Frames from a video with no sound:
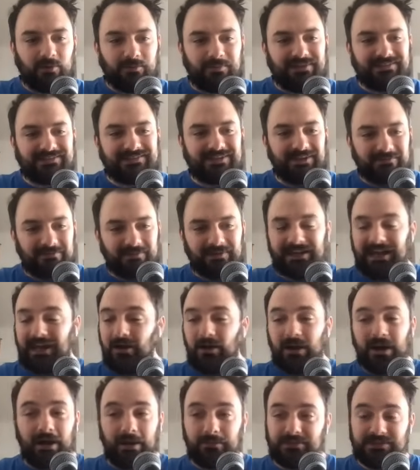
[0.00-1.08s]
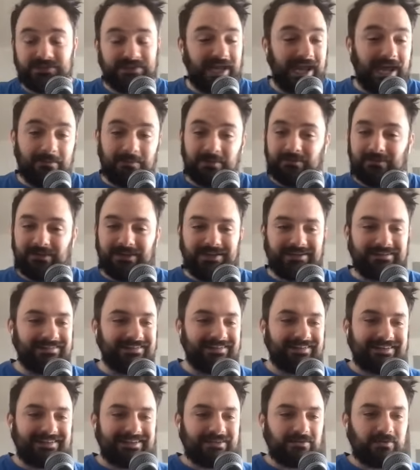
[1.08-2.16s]
pissed off. But now I'm just happy, man.
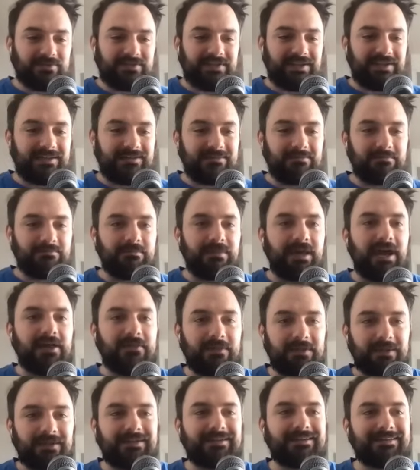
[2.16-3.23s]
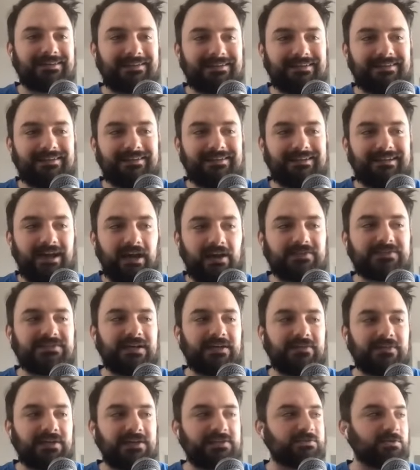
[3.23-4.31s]
It was like I think I
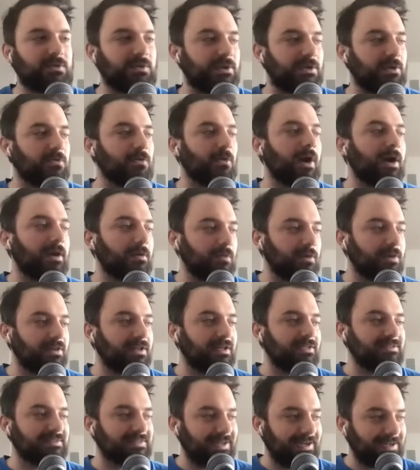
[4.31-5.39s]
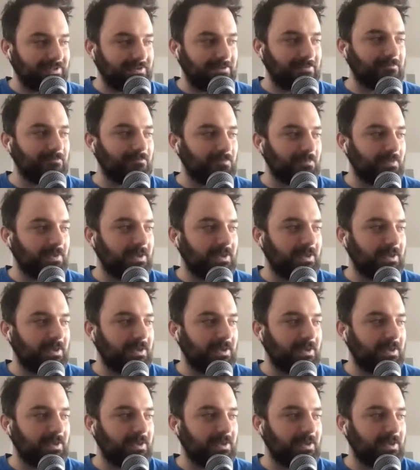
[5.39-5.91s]
tweeted it right when they signed him.